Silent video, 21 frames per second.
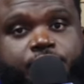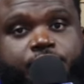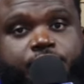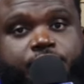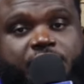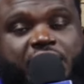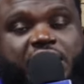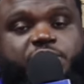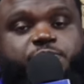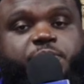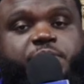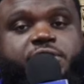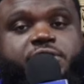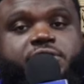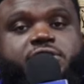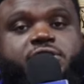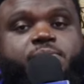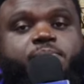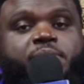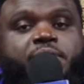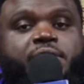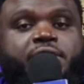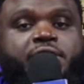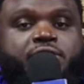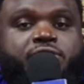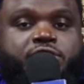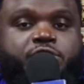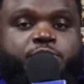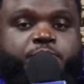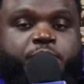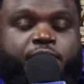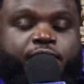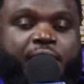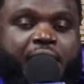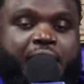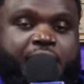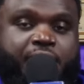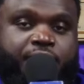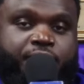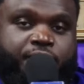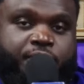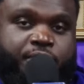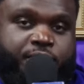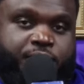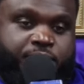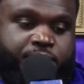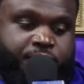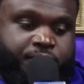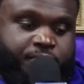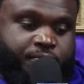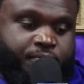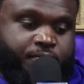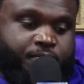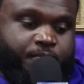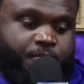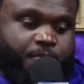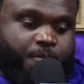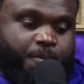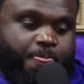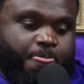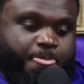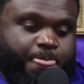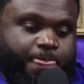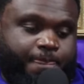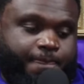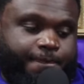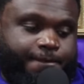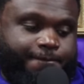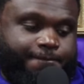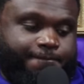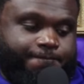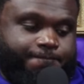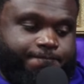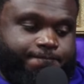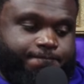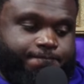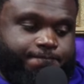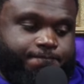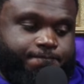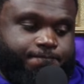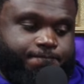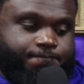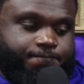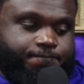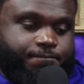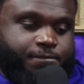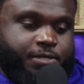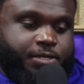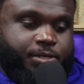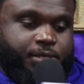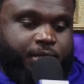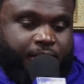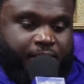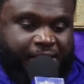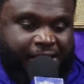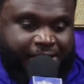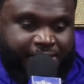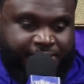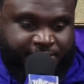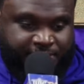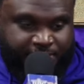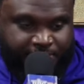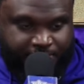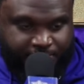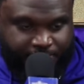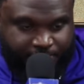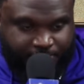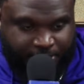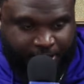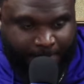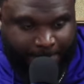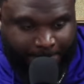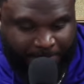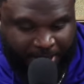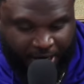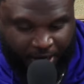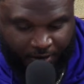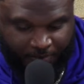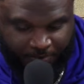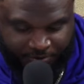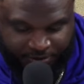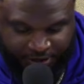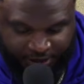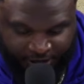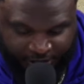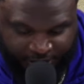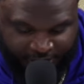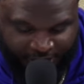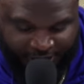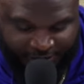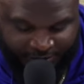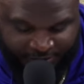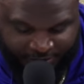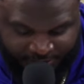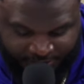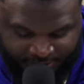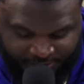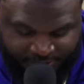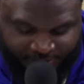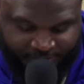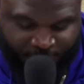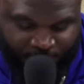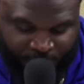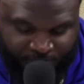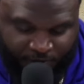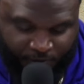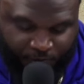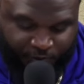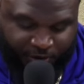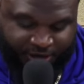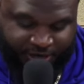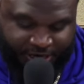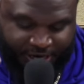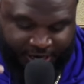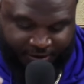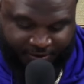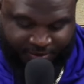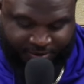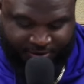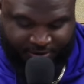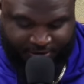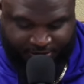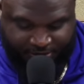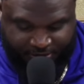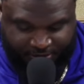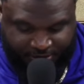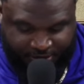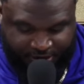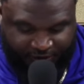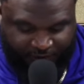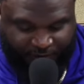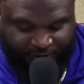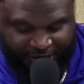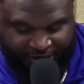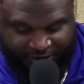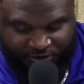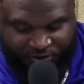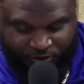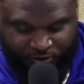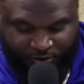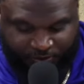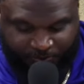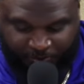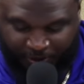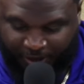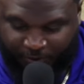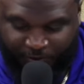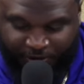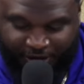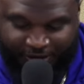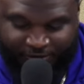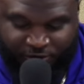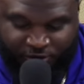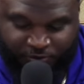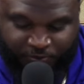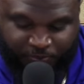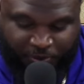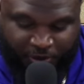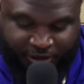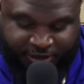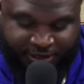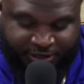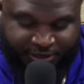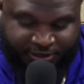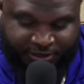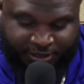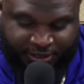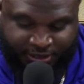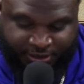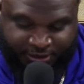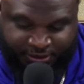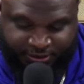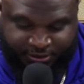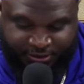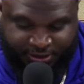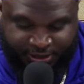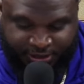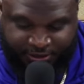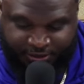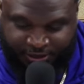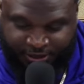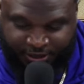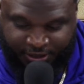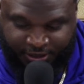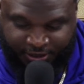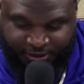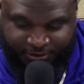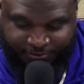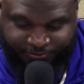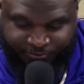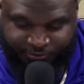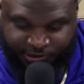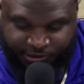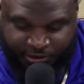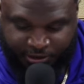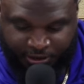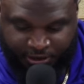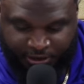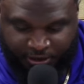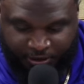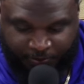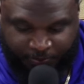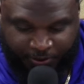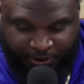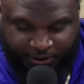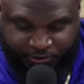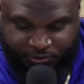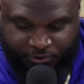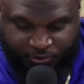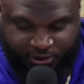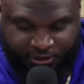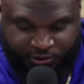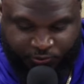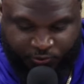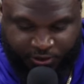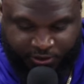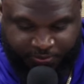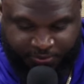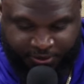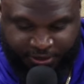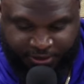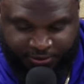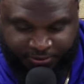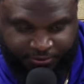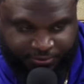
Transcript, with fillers: That's because someone else is providing for them. They're lazy. They're bums. They're gluttonous. We're gonna read that if we get to it. Probably we gotta do part next, uh, um, part two next week, man.